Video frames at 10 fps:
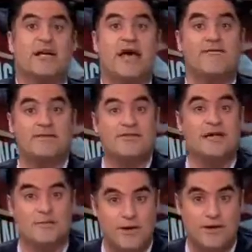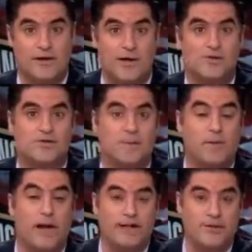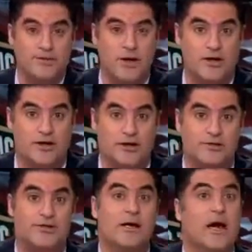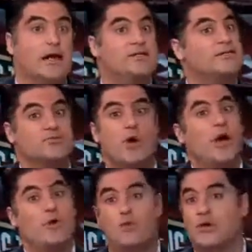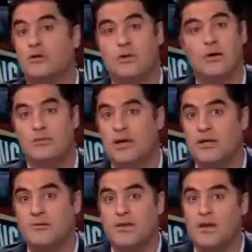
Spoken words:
and have the South American countries apply it to drug dealers. And he says, well, and we don't know, man.